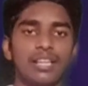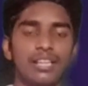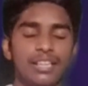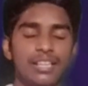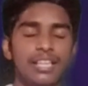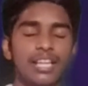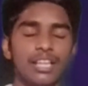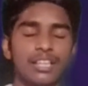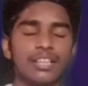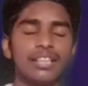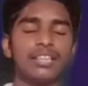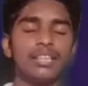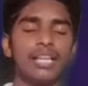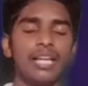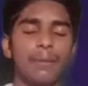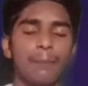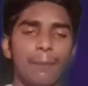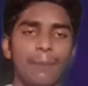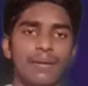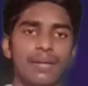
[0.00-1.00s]
done
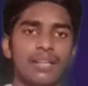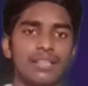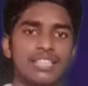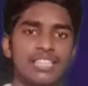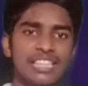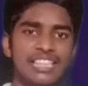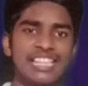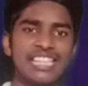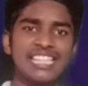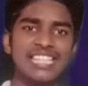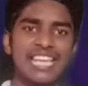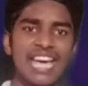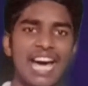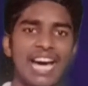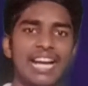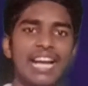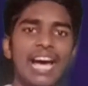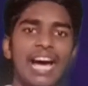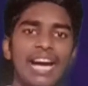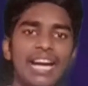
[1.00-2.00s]
the CT
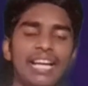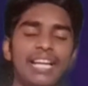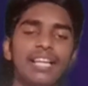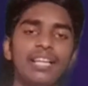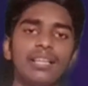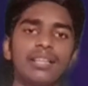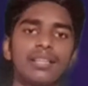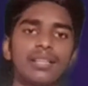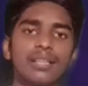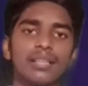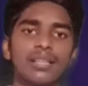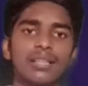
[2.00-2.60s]
scan, and